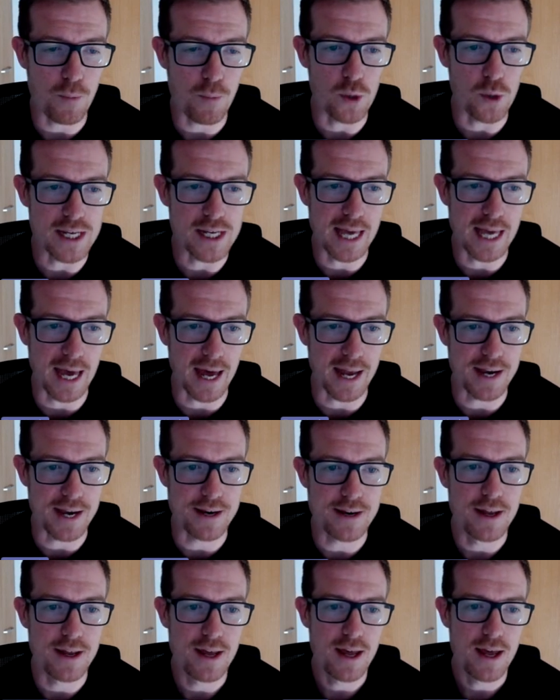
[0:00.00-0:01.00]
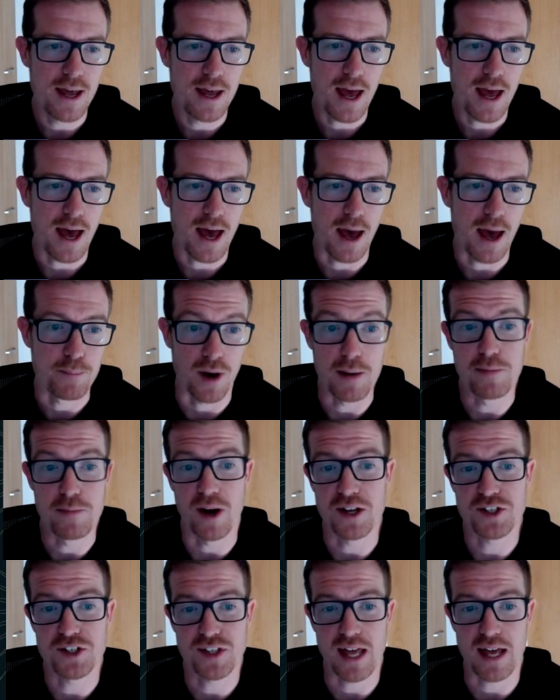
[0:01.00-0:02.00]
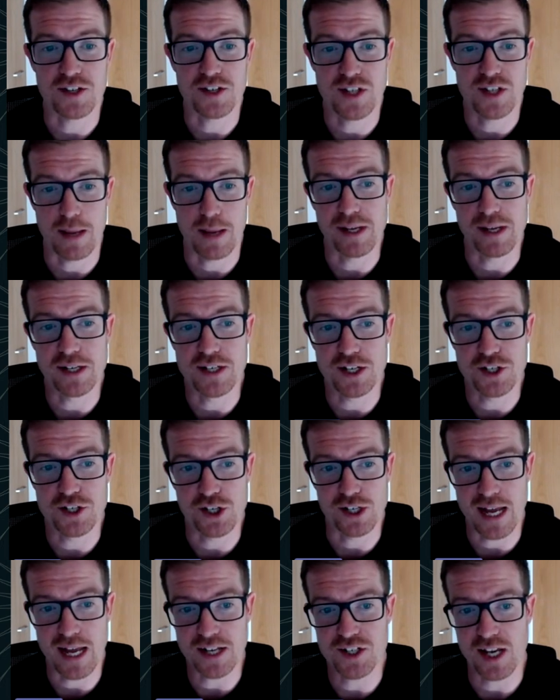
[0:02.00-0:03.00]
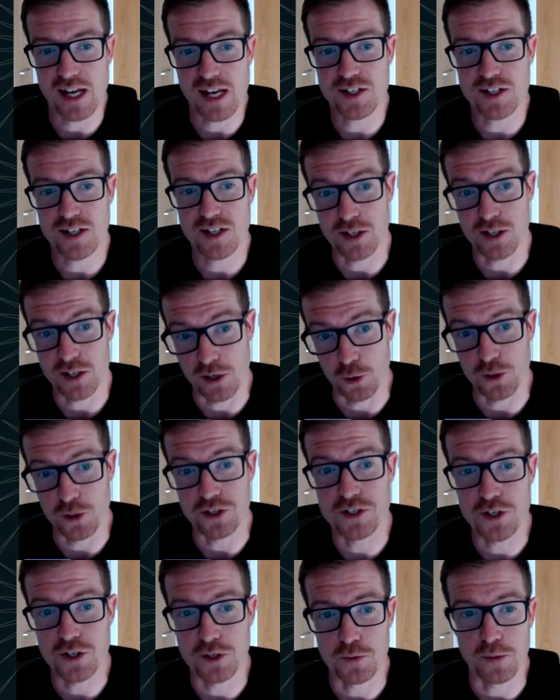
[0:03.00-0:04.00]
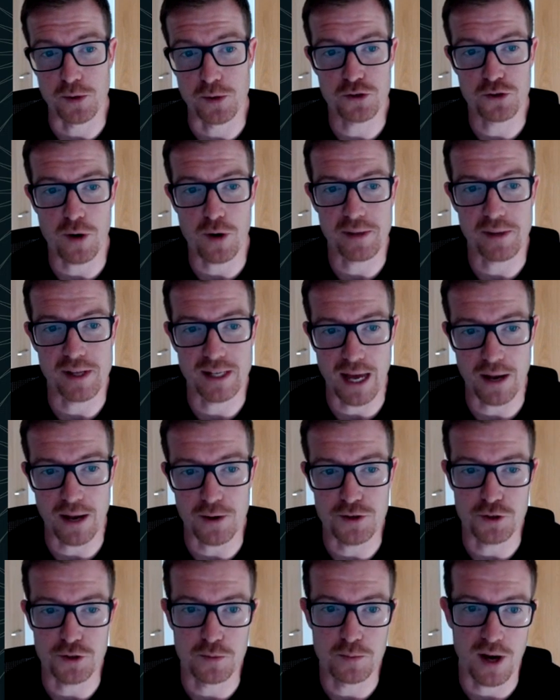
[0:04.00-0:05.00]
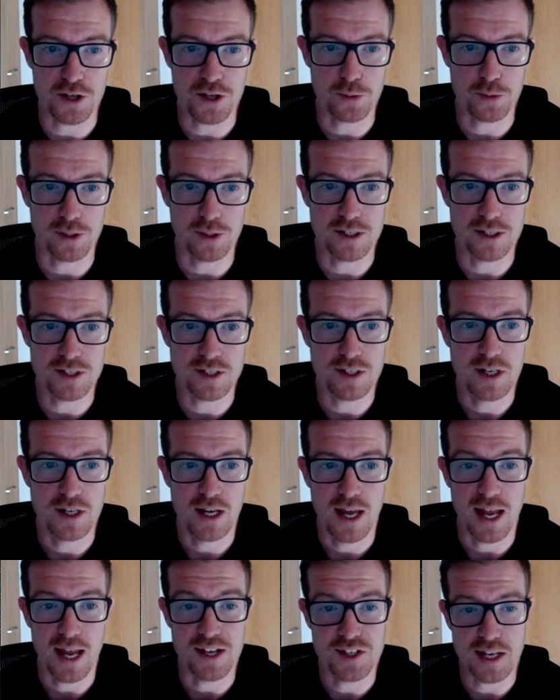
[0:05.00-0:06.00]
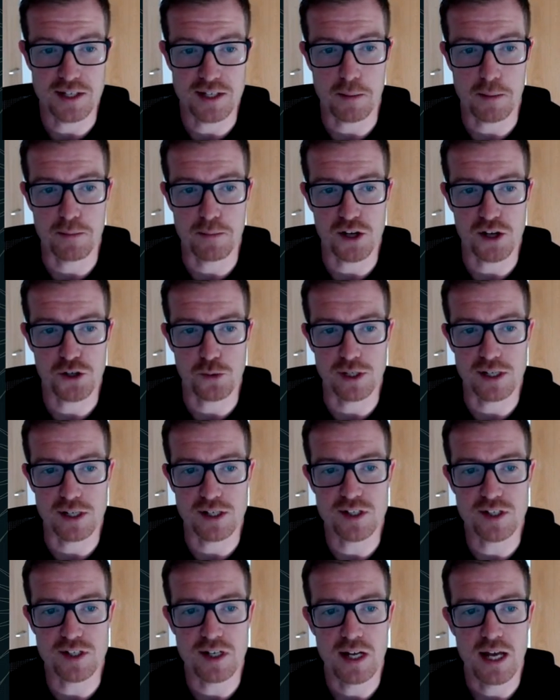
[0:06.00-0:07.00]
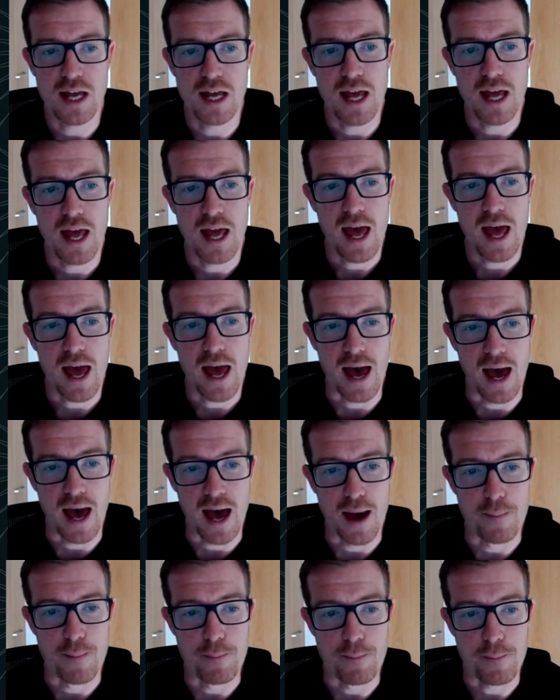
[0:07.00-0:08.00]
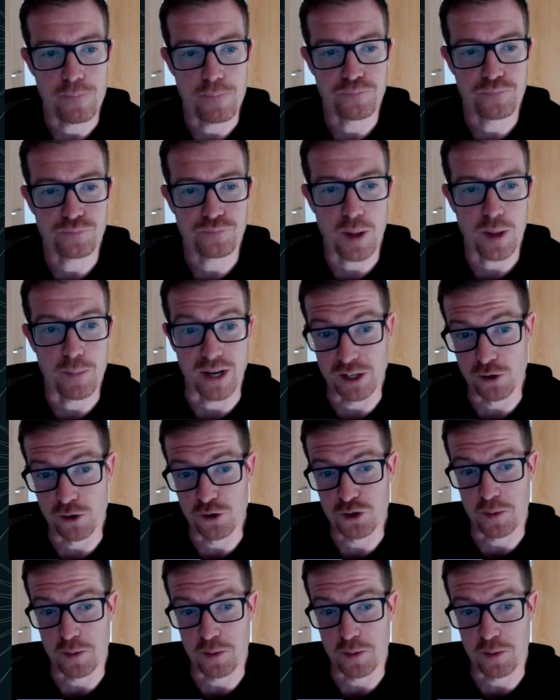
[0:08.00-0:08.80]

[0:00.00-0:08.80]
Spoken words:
we can bypass that step in conditional access in order to bootstrap the account and do passwordless and set up passwordless. but it can